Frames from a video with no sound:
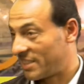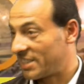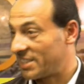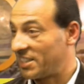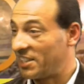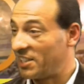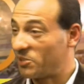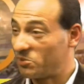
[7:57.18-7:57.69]

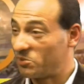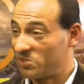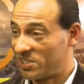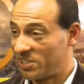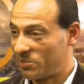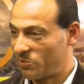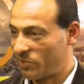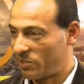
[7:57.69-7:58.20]
Then he
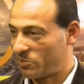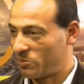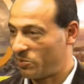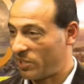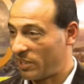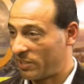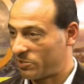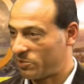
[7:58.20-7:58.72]
conceded 1
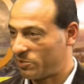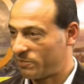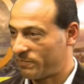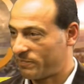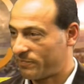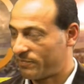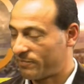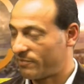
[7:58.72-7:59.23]
goal at home,
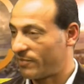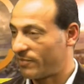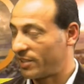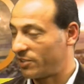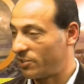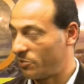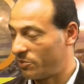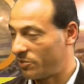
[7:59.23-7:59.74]
but
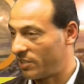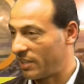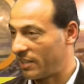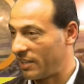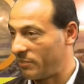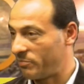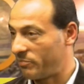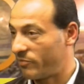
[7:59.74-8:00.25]
he won the
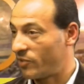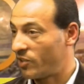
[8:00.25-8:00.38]
game.